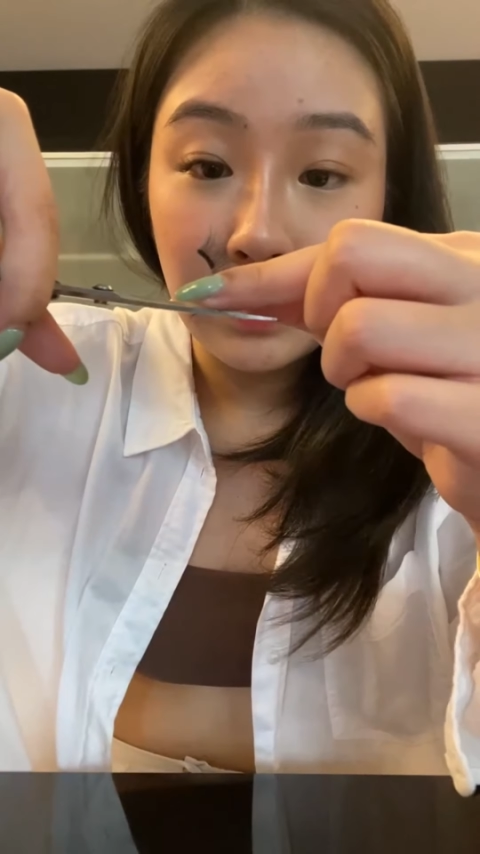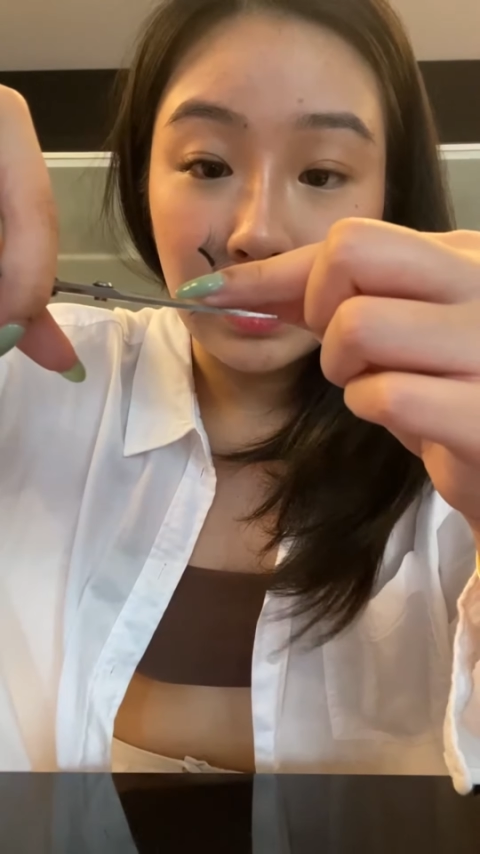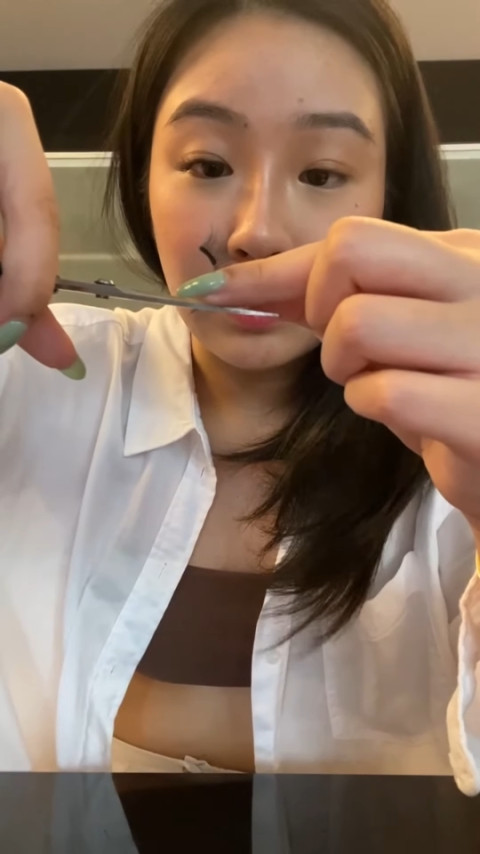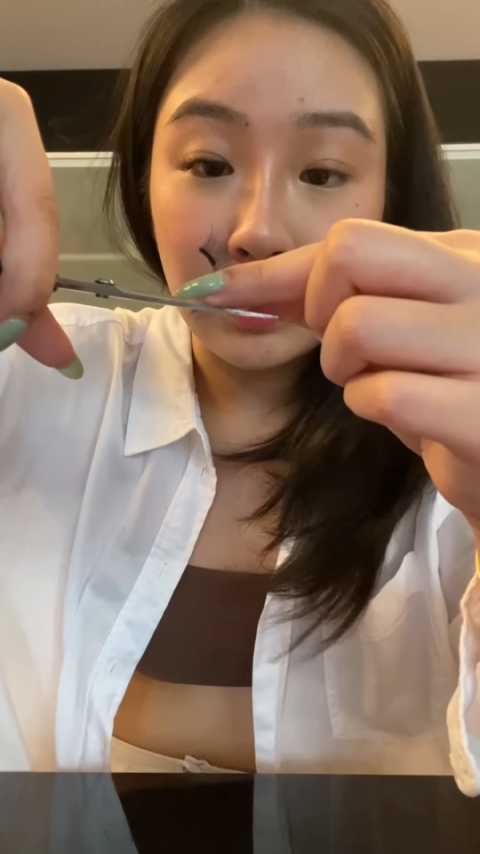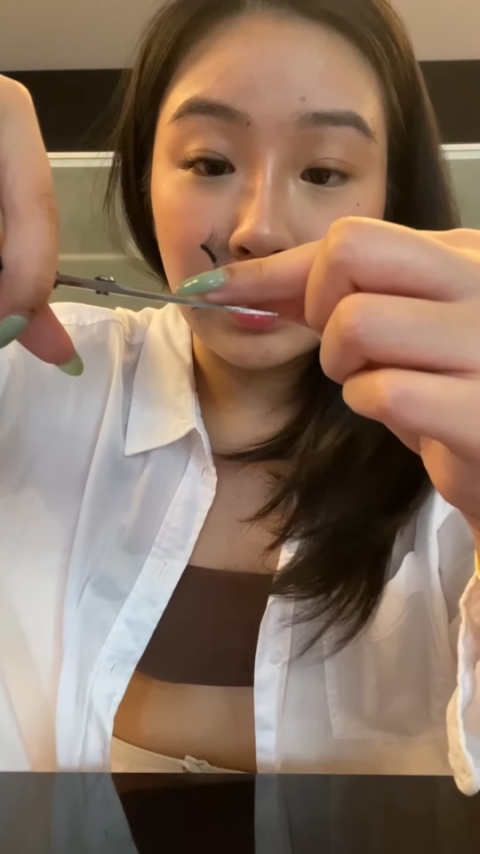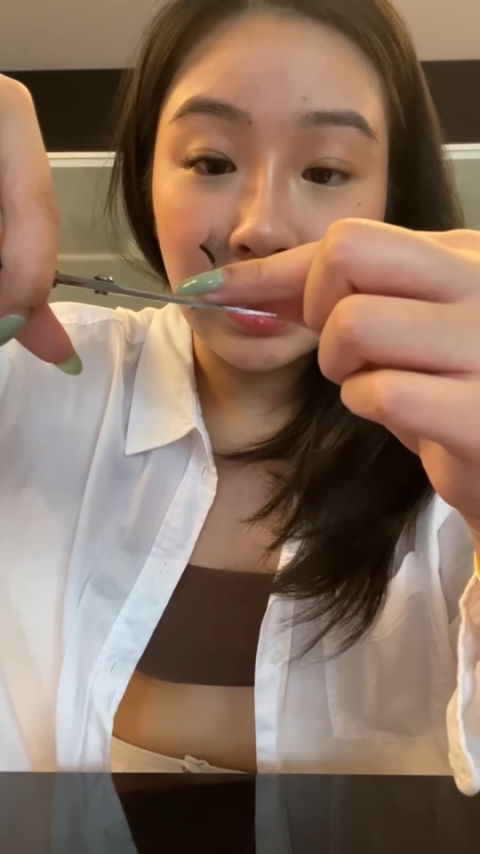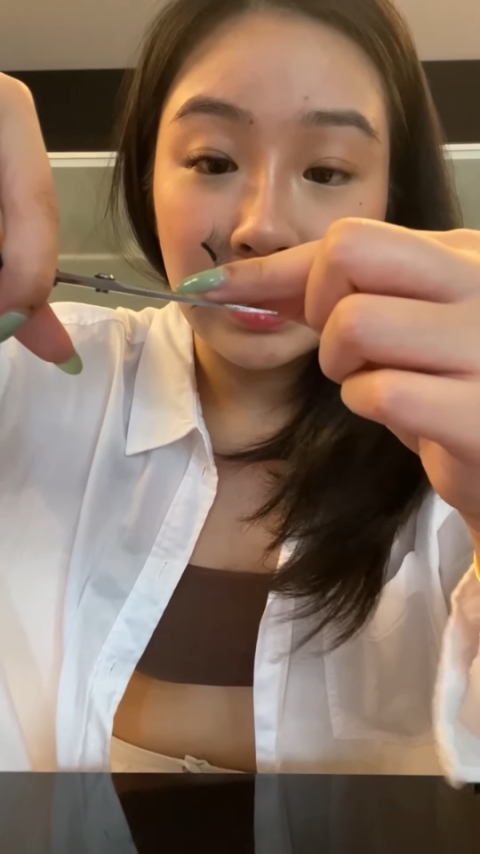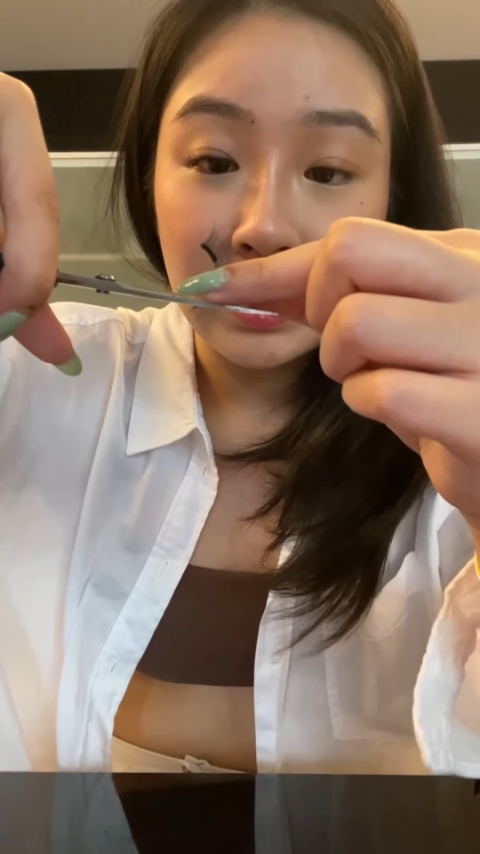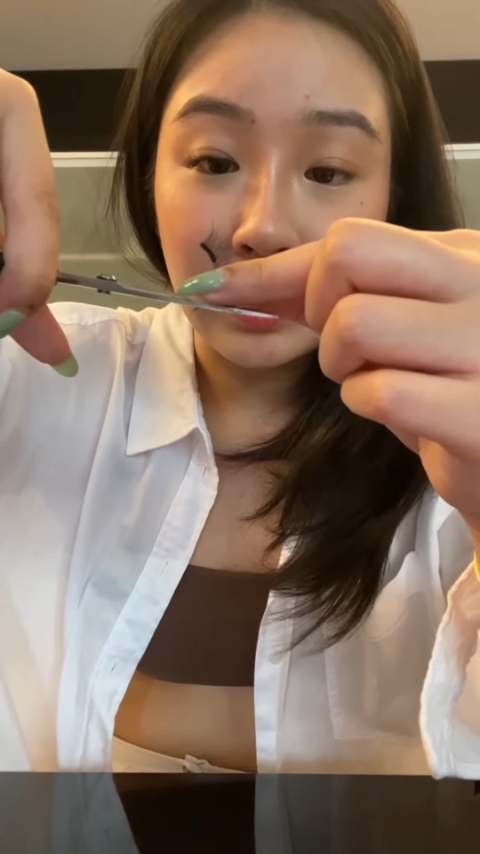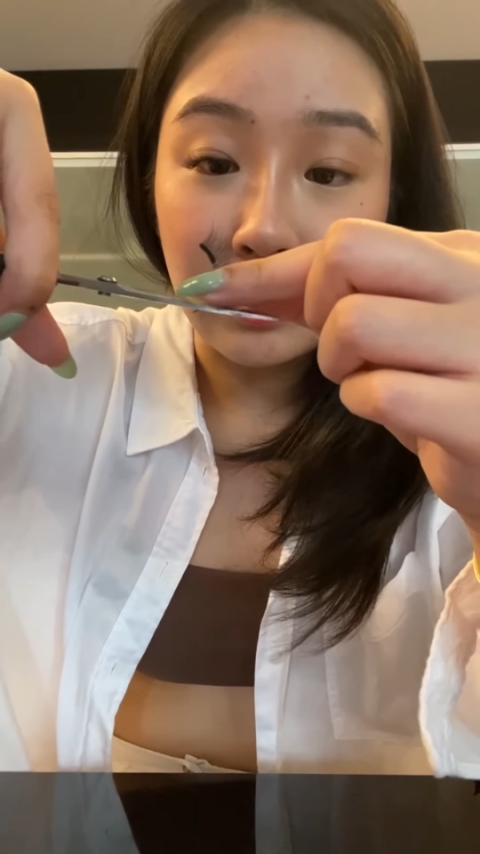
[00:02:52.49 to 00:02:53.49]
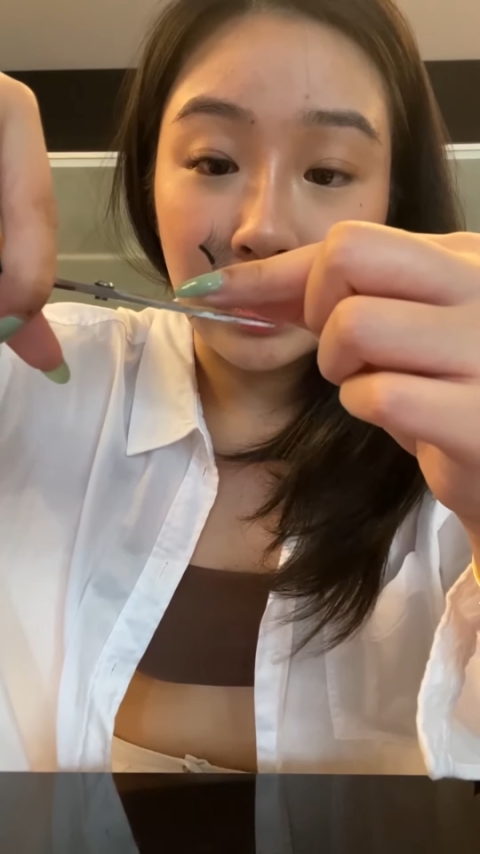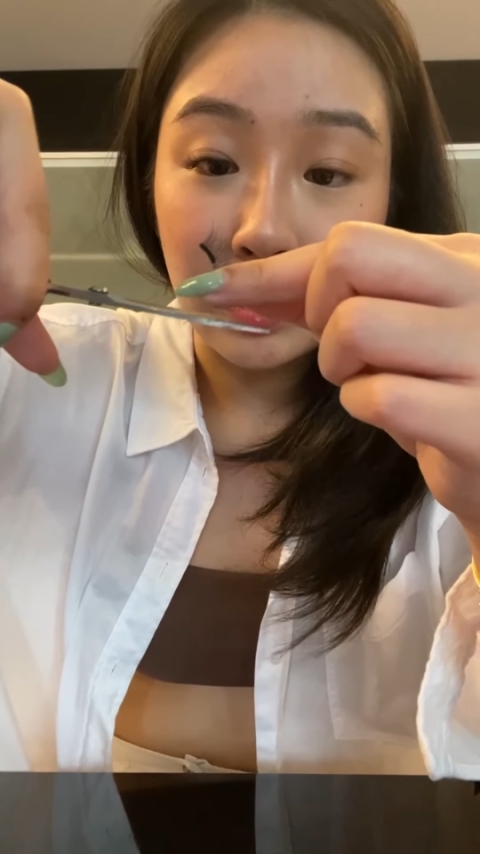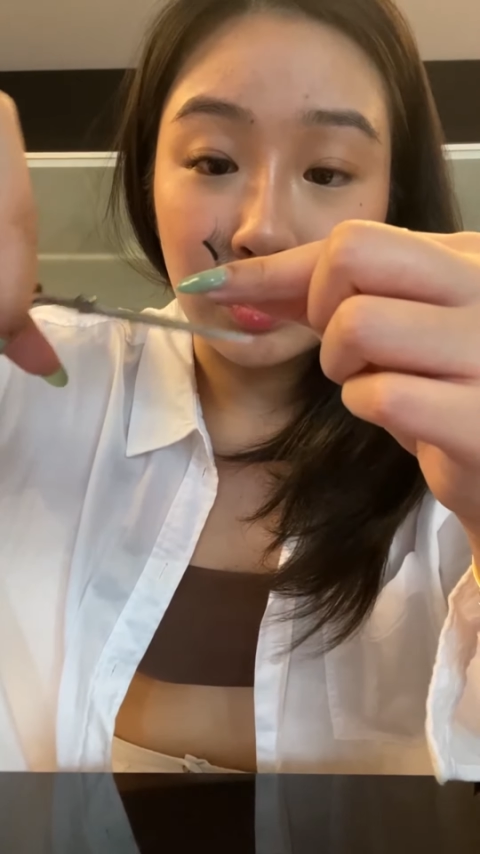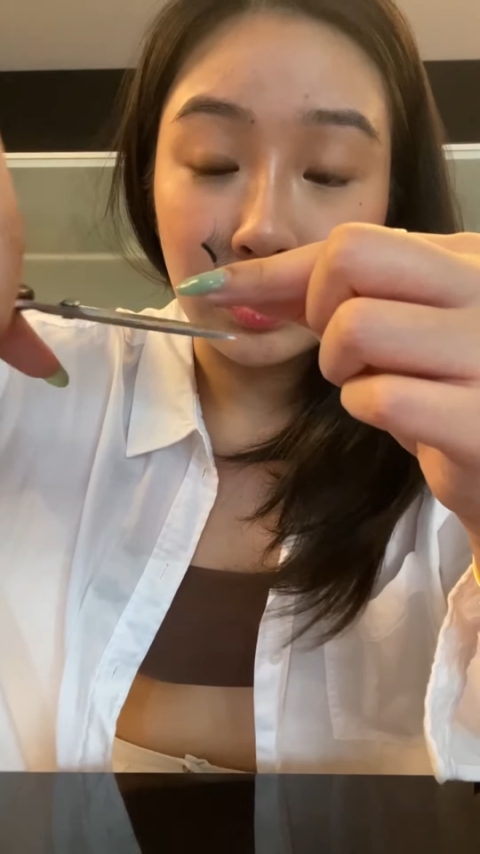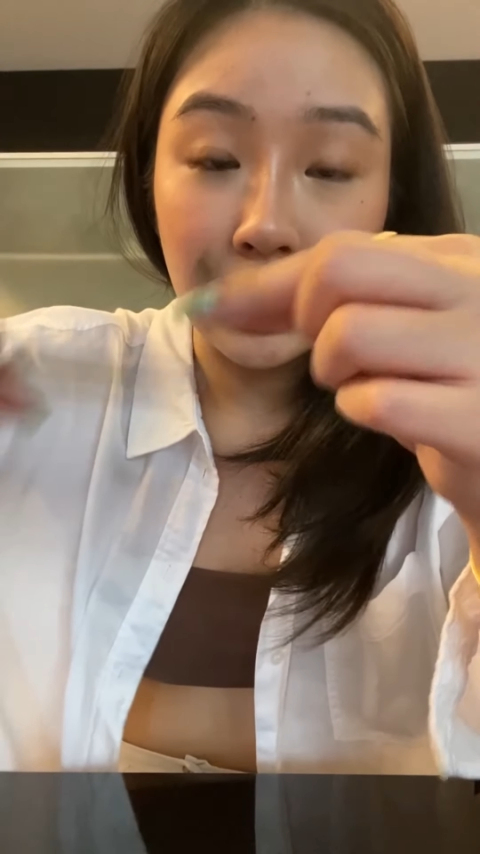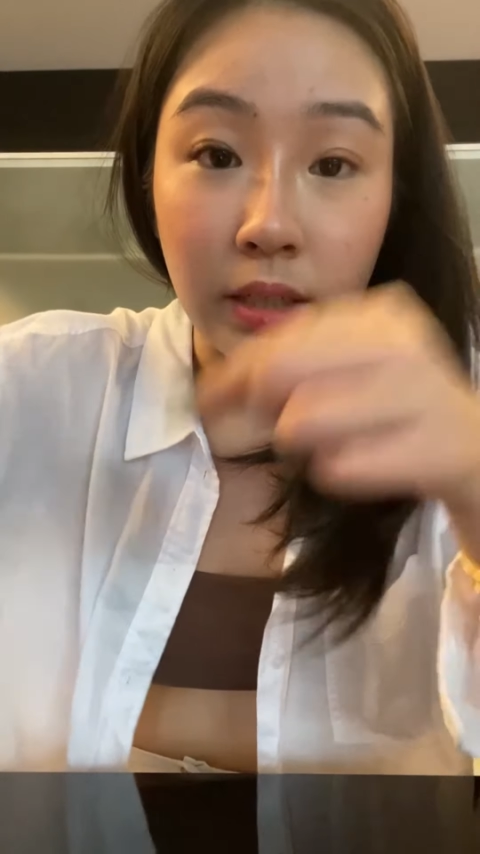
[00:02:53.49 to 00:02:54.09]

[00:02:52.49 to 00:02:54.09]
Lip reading: if you guys have like hooded